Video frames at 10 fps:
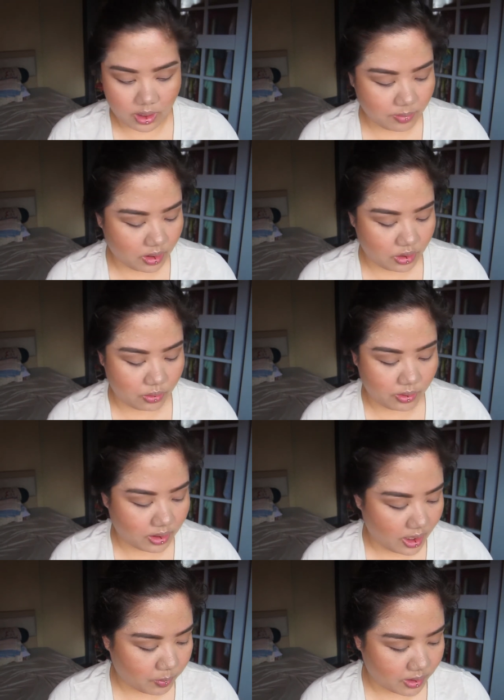I'm gonna do
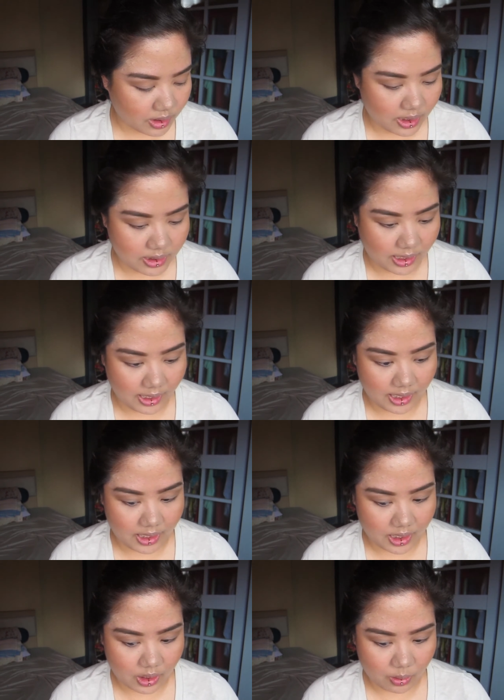is I'm just gonna
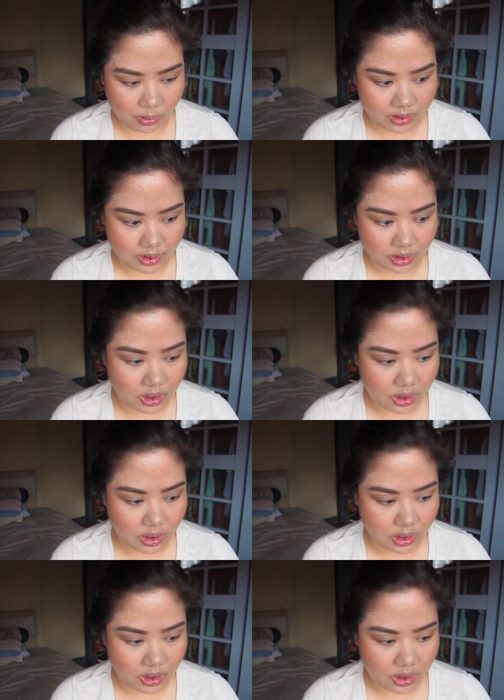take, where is it?